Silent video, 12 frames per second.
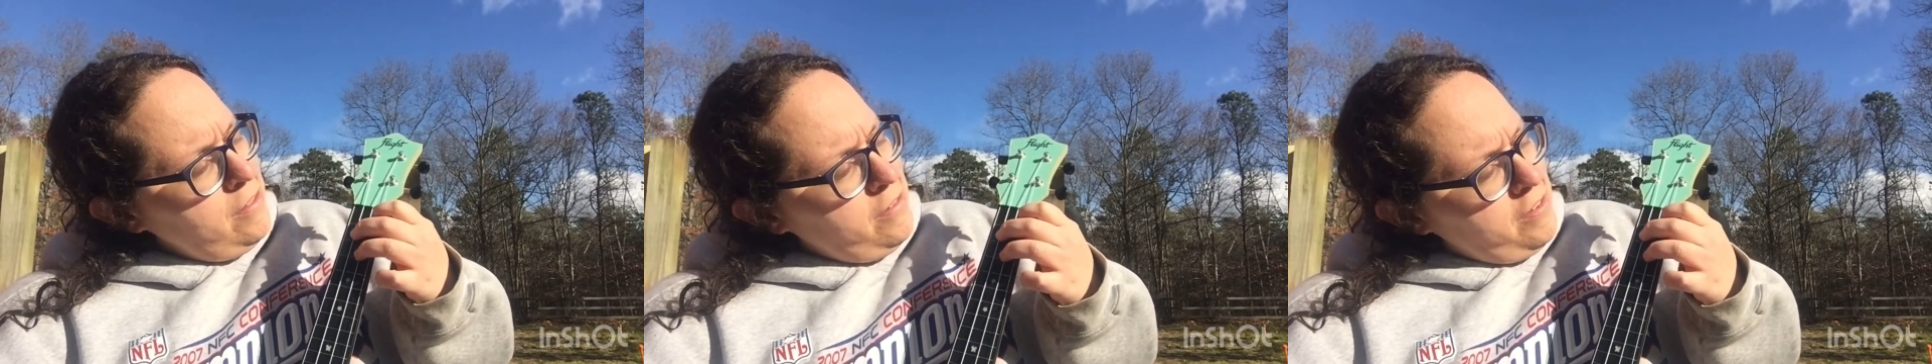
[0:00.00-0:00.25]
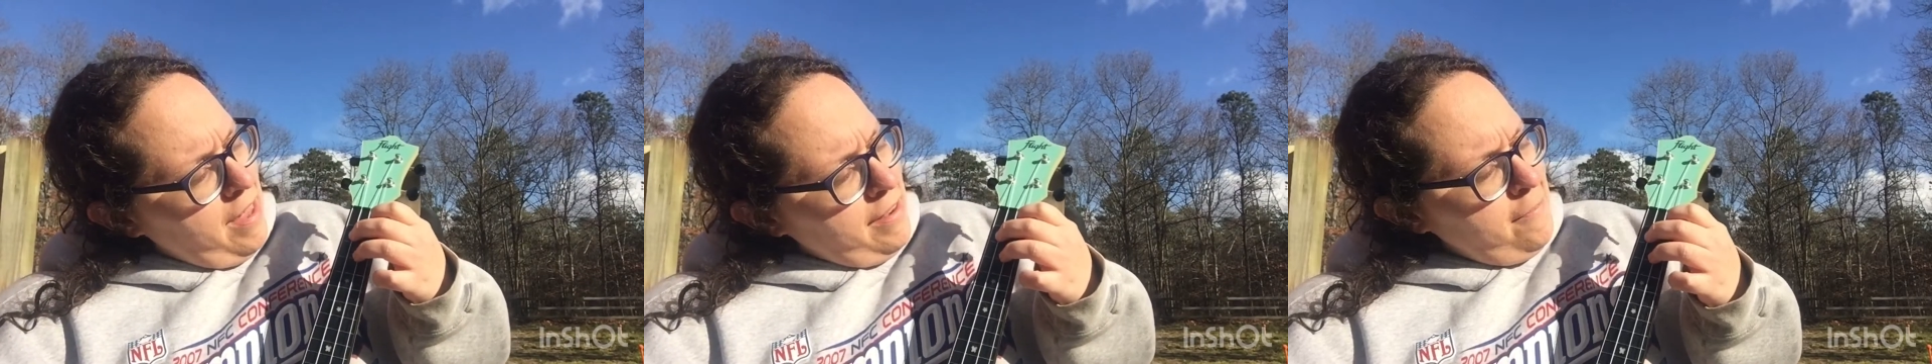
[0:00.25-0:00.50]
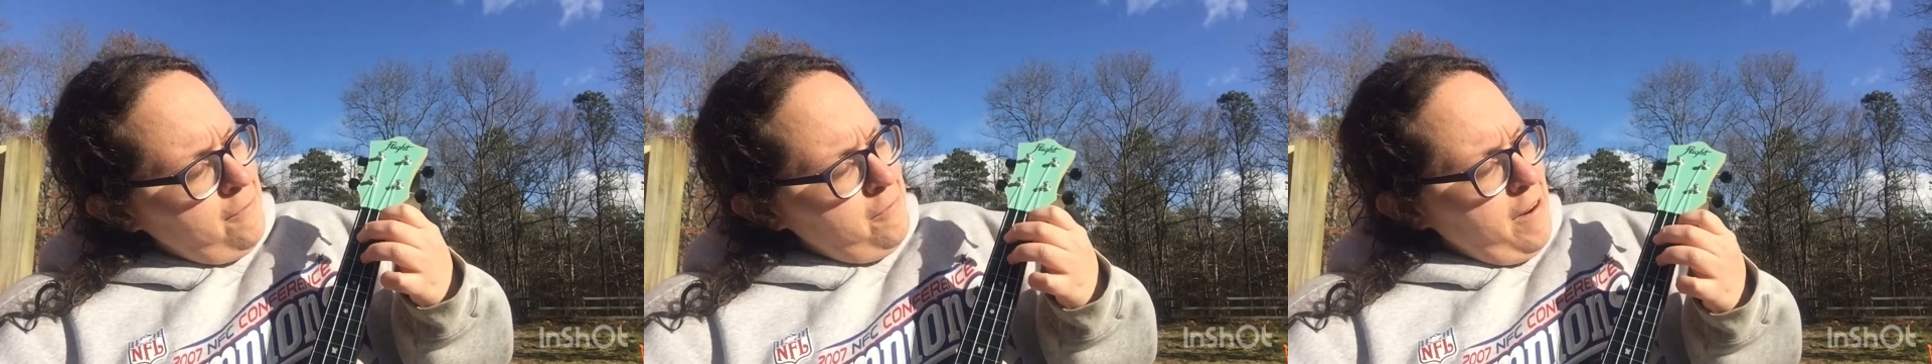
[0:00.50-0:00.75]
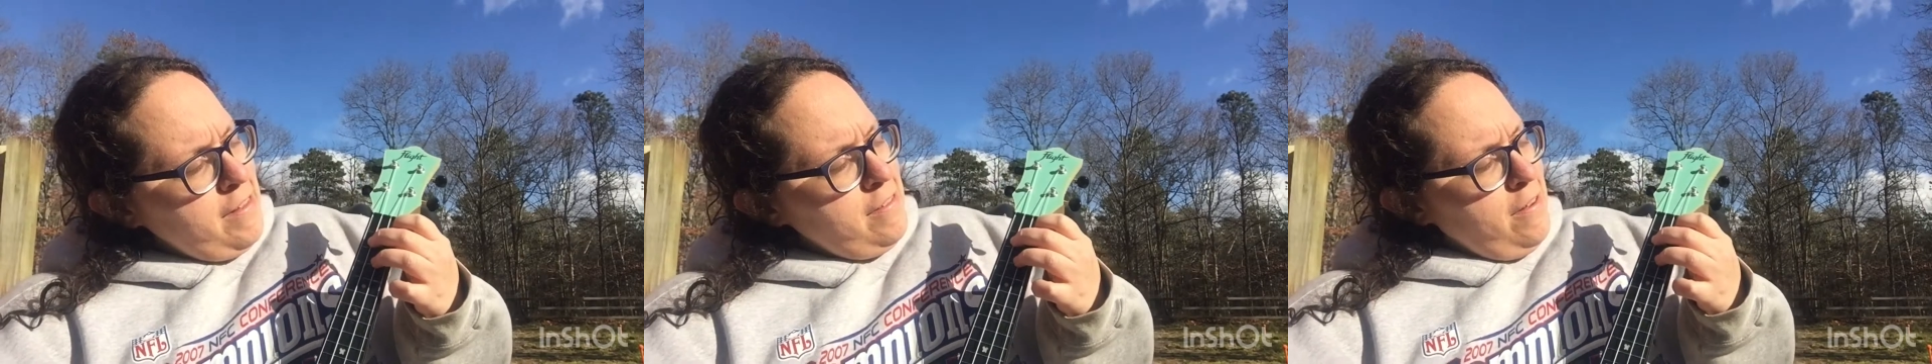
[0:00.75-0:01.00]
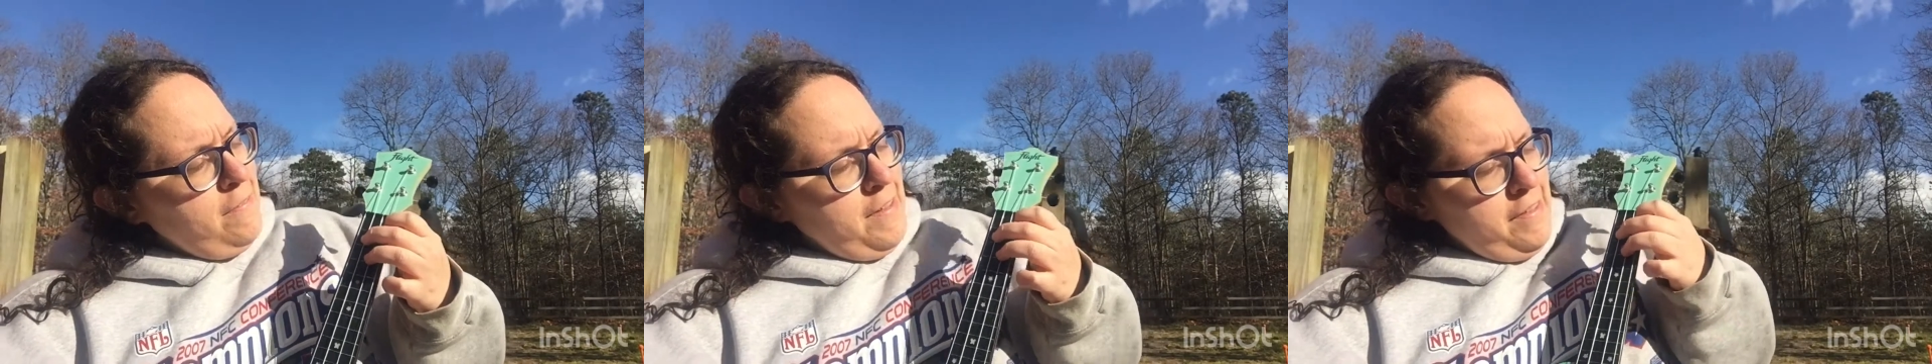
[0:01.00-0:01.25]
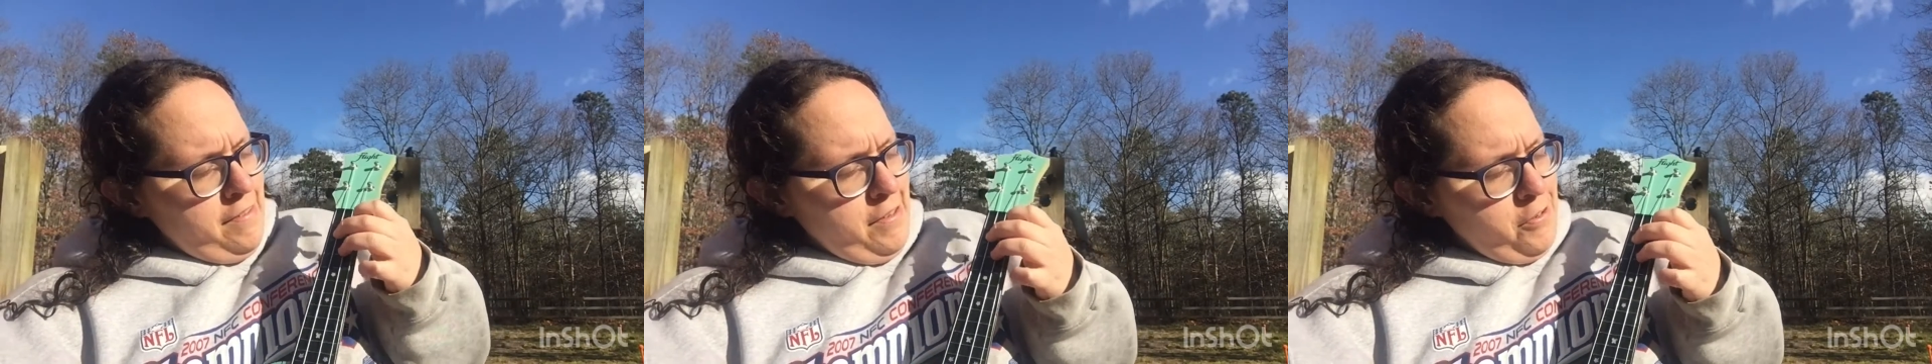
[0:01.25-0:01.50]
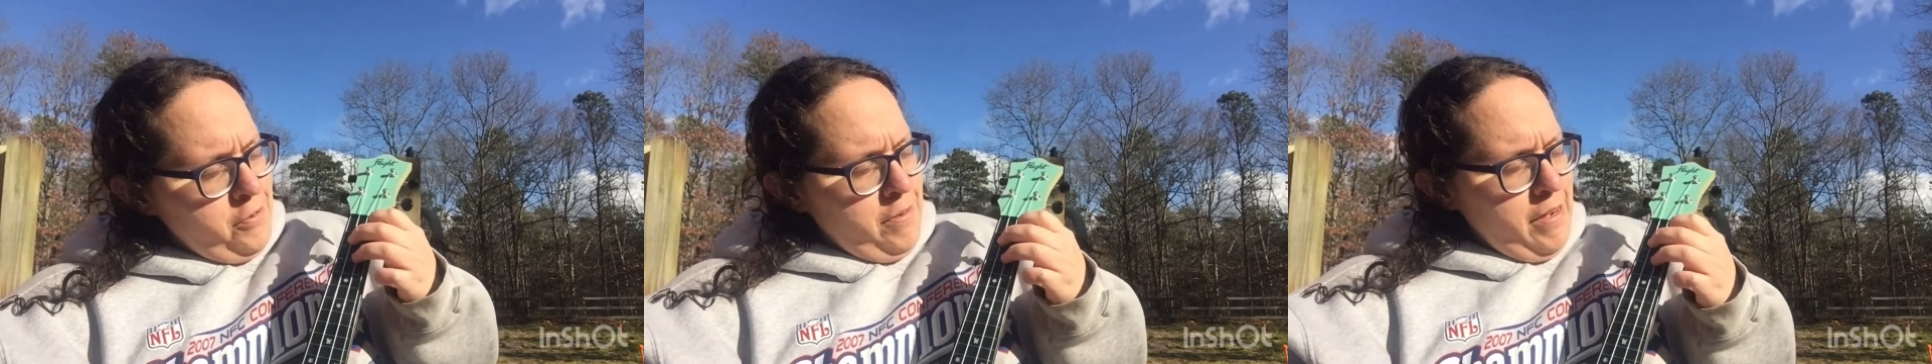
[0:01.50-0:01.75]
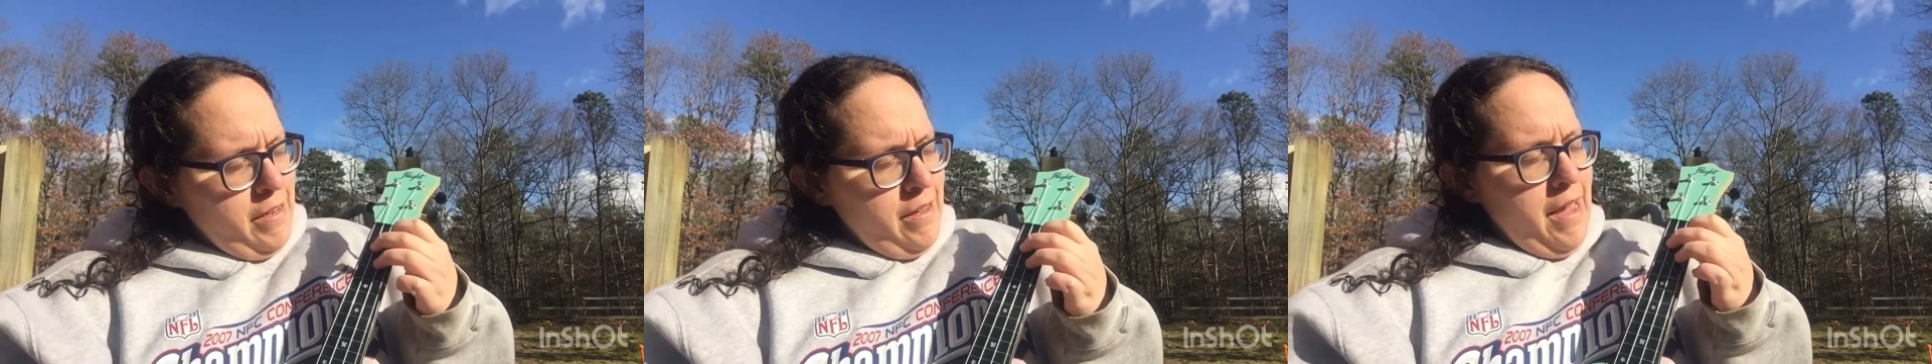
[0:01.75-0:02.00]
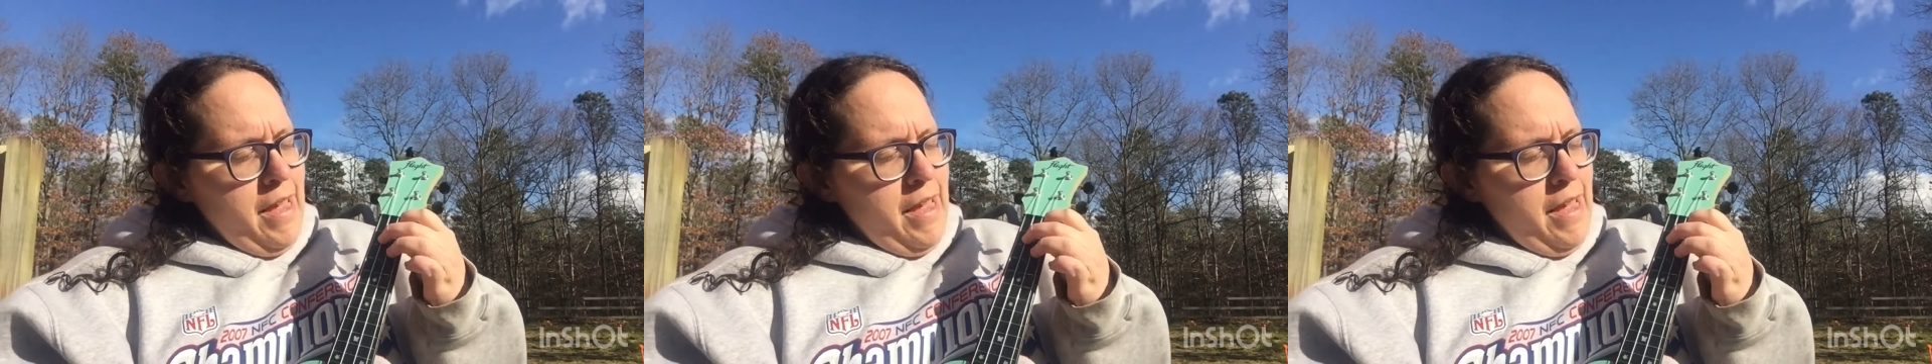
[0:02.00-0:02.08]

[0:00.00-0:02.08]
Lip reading: second fret of the C string,